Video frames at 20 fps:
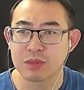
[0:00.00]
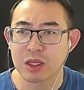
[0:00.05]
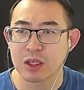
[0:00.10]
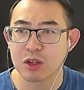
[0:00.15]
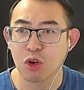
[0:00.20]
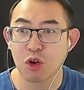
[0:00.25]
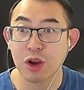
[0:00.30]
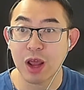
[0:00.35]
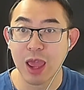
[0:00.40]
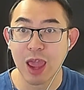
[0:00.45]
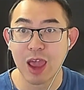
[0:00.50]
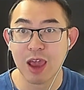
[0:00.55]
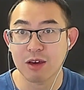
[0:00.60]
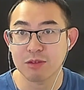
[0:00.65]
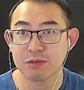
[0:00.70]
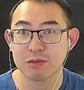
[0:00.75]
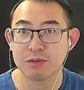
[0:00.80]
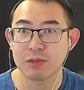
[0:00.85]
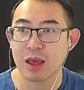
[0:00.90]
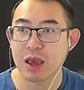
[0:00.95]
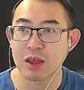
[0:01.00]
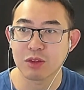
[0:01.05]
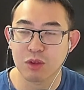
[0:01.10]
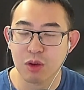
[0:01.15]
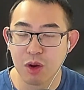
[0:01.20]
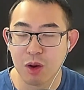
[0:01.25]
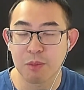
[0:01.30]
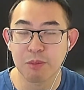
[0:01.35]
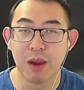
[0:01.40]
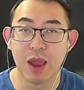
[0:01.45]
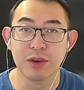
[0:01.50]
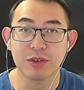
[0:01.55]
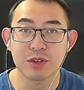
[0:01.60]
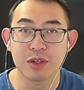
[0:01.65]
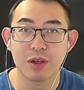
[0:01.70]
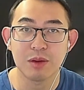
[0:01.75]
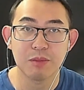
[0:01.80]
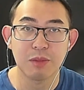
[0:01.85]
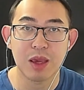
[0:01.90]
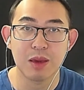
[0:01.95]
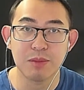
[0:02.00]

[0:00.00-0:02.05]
They don't have that compassion.